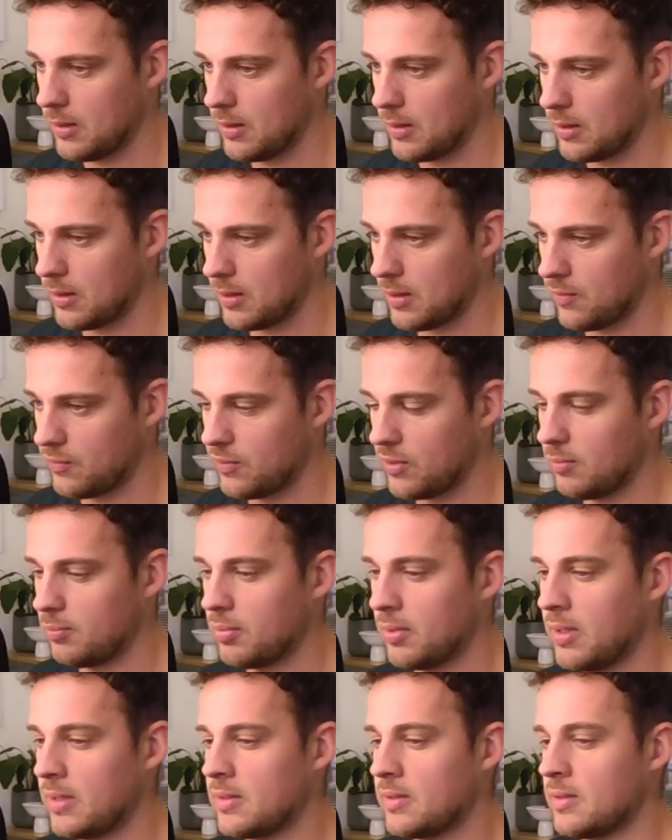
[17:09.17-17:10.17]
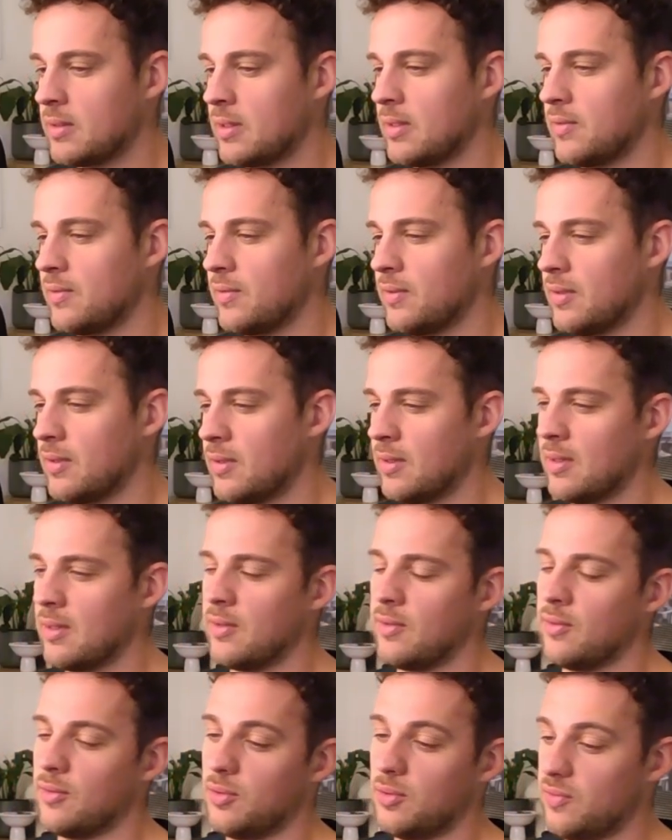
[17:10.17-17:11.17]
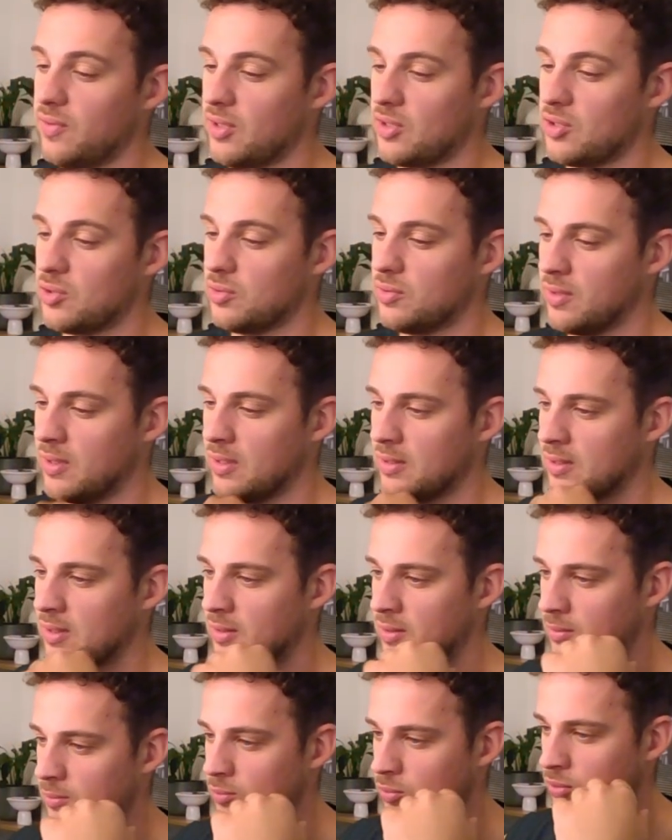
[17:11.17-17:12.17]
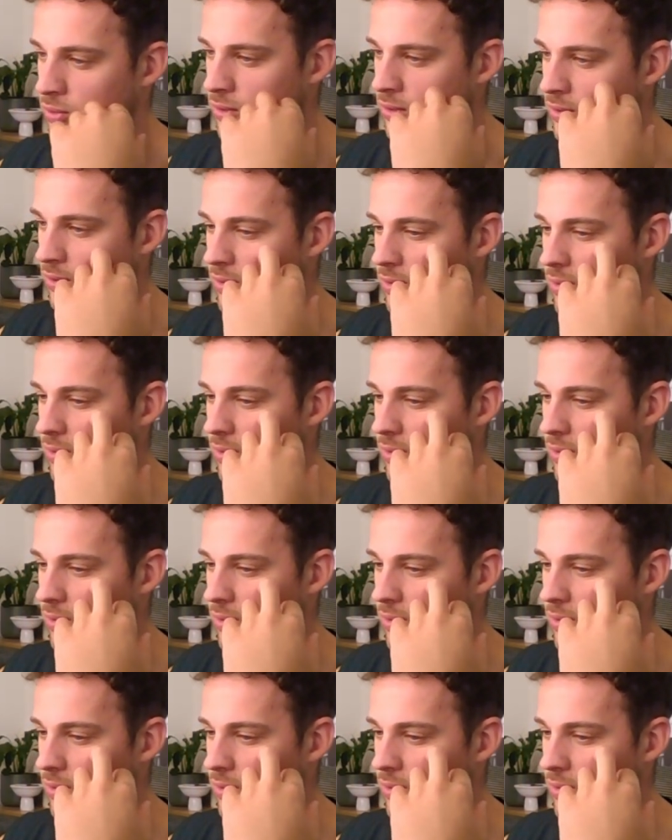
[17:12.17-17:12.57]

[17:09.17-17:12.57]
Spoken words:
After he played knight there, I don't know if I should take that anymore then.